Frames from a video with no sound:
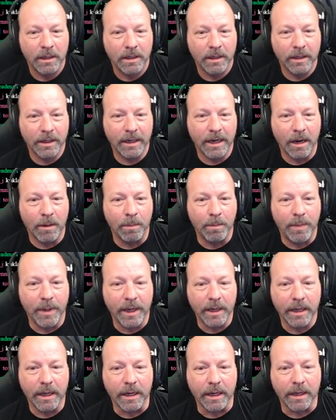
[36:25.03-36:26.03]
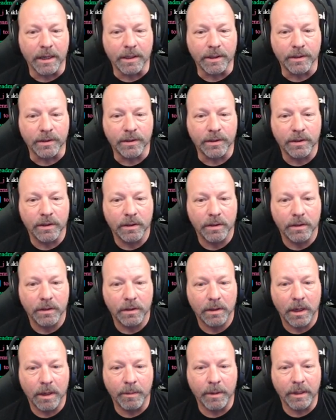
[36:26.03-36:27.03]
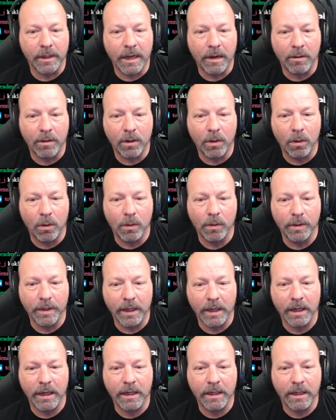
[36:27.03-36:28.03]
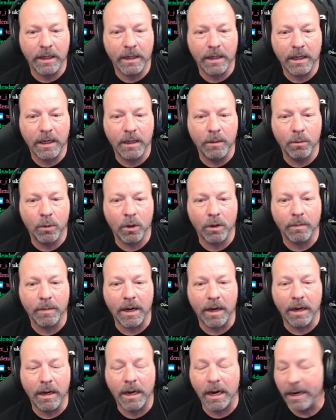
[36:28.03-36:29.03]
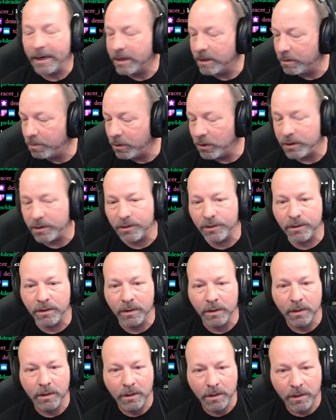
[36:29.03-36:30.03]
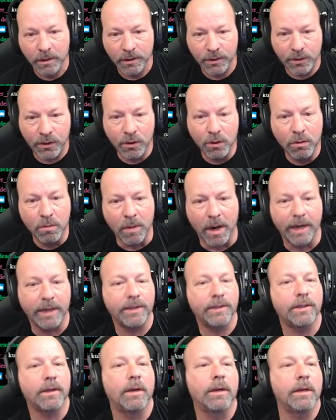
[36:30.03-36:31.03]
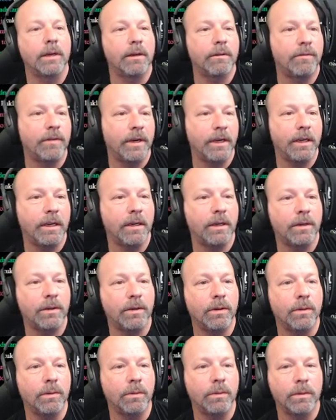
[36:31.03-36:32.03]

Look at how big it is. I mean, that would hold any keyboard mouse. I could put two mice on it if I needed to.